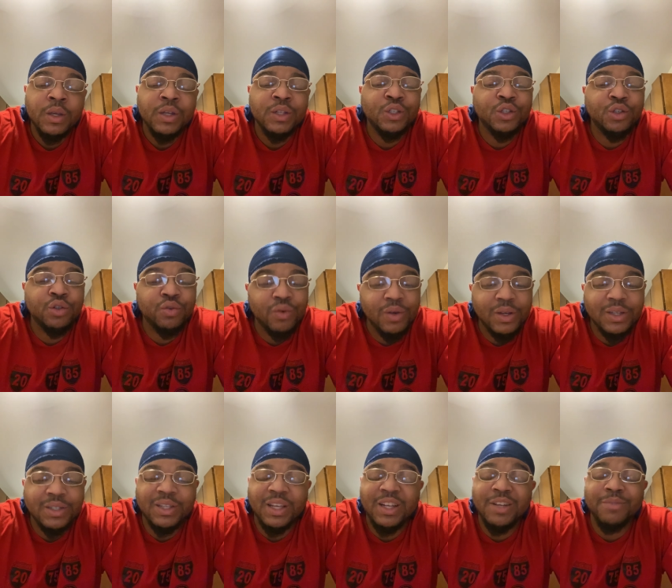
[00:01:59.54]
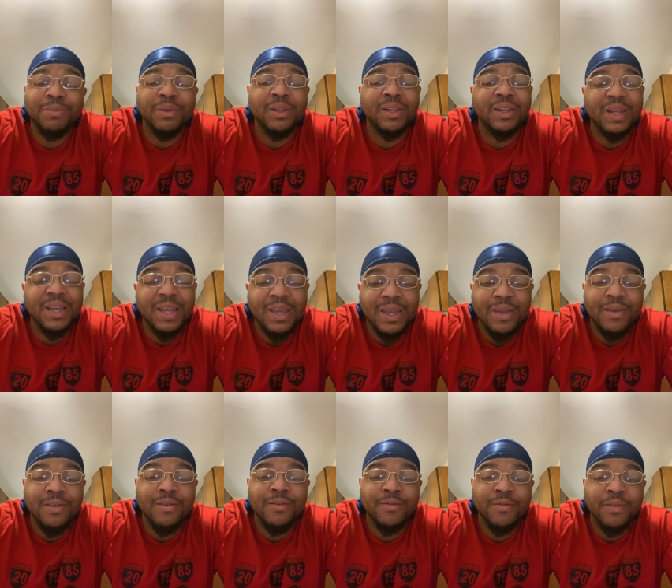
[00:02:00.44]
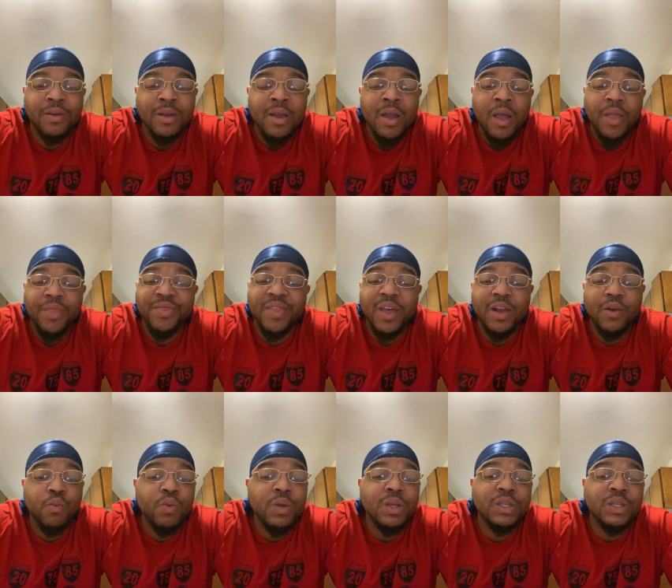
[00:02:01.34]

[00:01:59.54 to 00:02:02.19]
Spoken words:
Trust and believe that we